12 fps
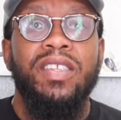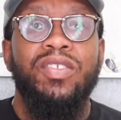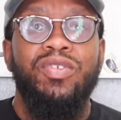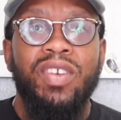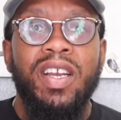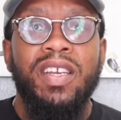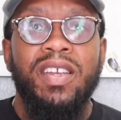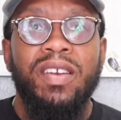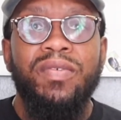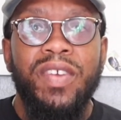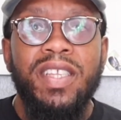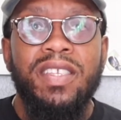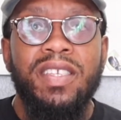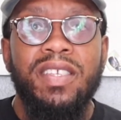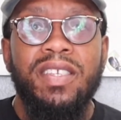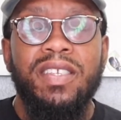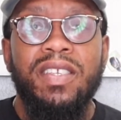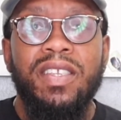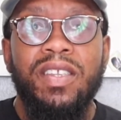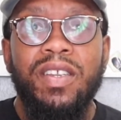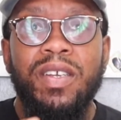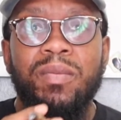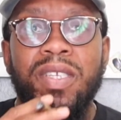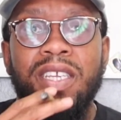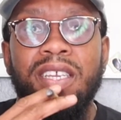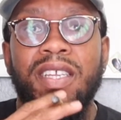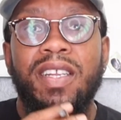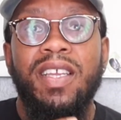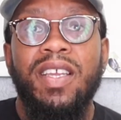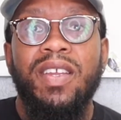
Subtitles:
drug offenses. You know what I'm saying?